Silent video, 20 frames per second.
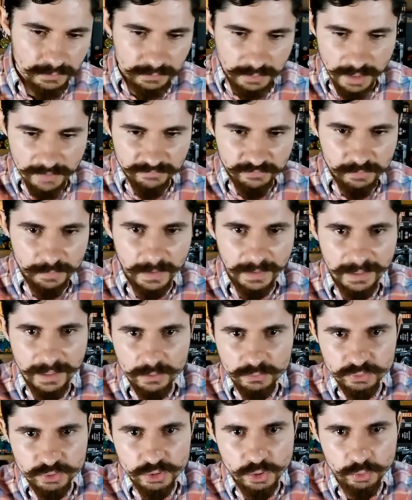everybody
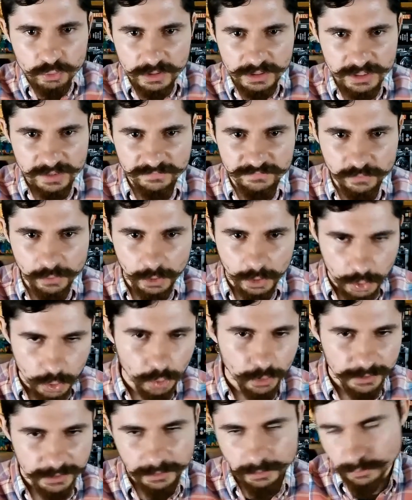else is gonna give you a
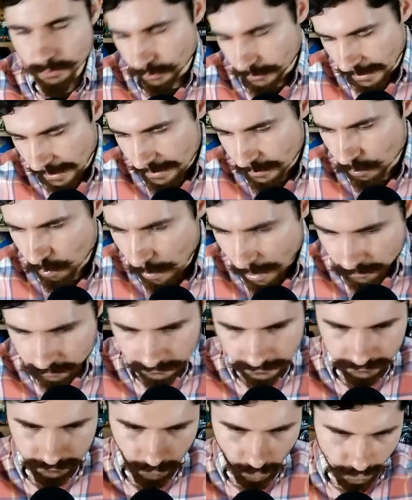cookie, okay? Well
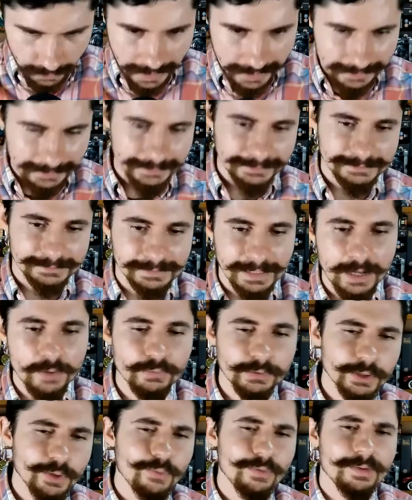done. Okay, listen, now
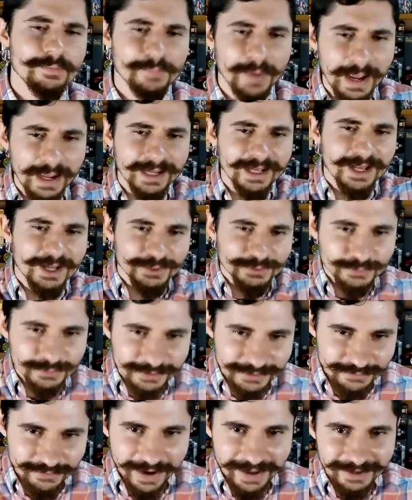we're going back to
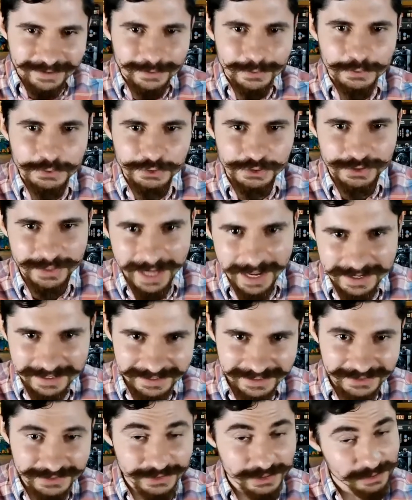the regular
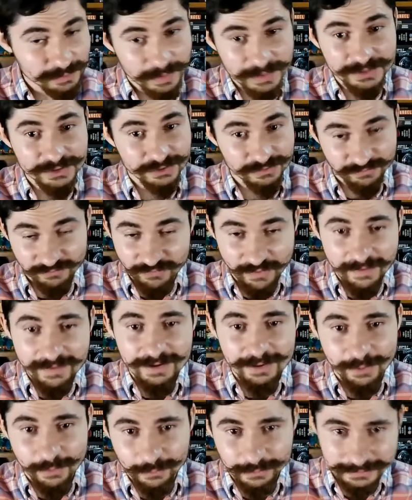shenanigans. It's been a
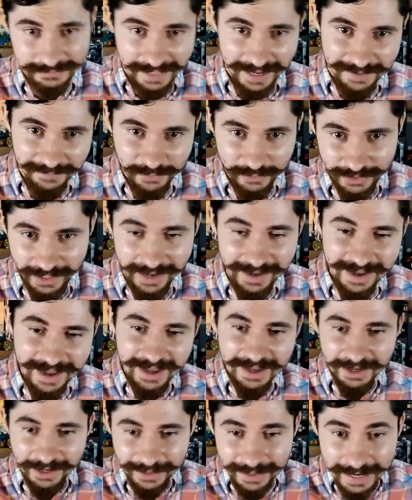very long time, okay?
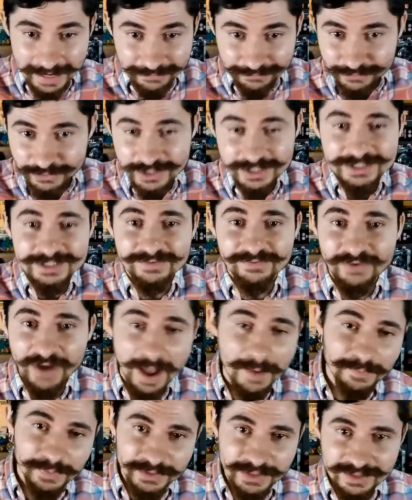A lot of things have
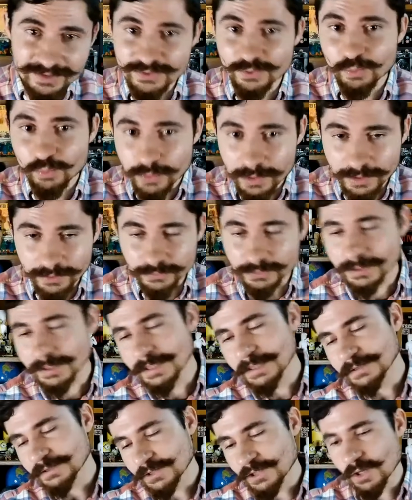happened in the world,
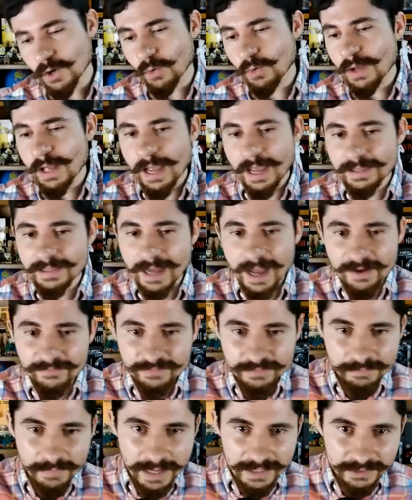and I
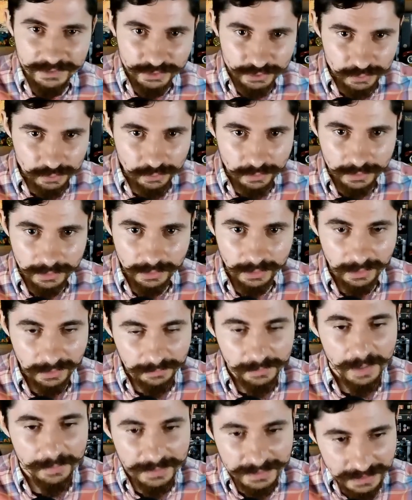haven't managed to look, I
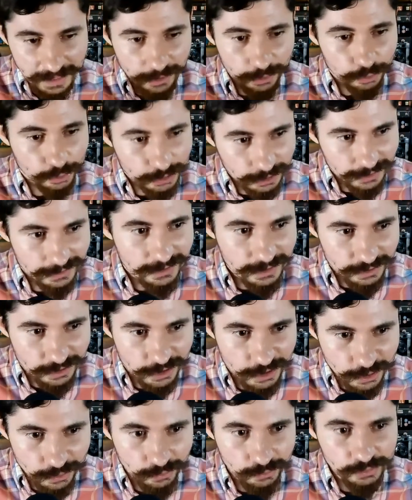looked at the
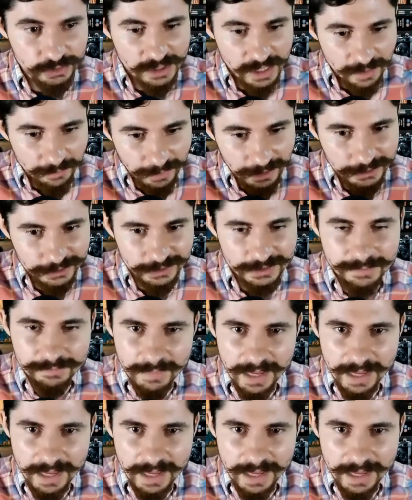news, but I didn't